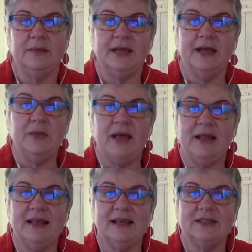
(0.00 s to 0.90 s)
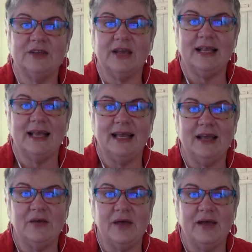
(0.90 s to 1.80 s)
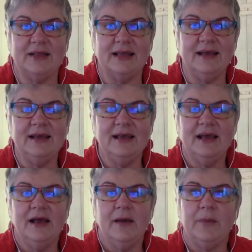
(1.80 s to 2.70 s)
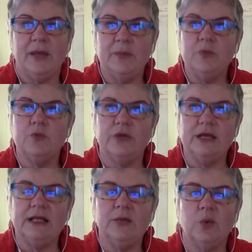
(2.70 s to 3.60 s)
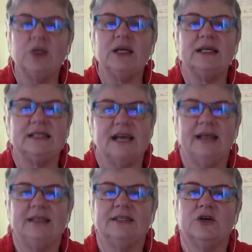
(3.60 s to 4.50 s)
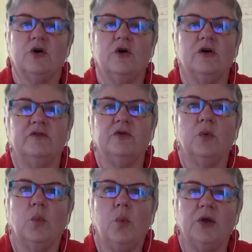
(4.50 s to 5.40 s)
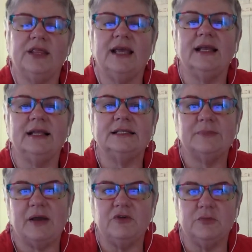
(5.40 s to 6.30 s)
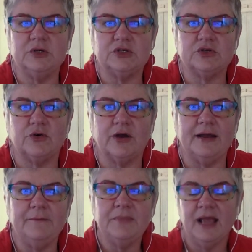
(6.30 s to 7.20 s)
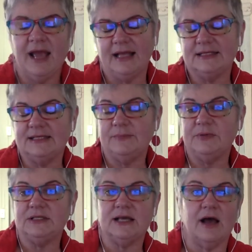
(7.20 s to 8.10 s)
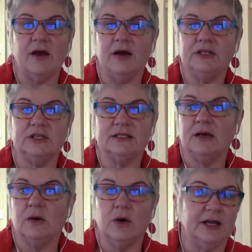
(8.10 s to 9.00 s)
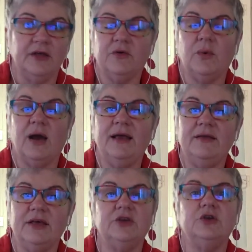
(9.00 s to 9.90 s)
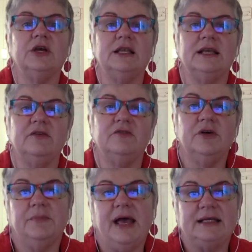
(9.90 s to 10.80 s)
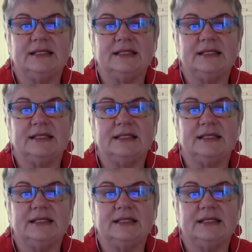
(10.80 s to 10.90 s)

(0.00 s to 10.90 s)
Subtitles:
Get them out there, circulating around there. People really want a taste of what they can expect from your story. And snippets are just another way that you can give them that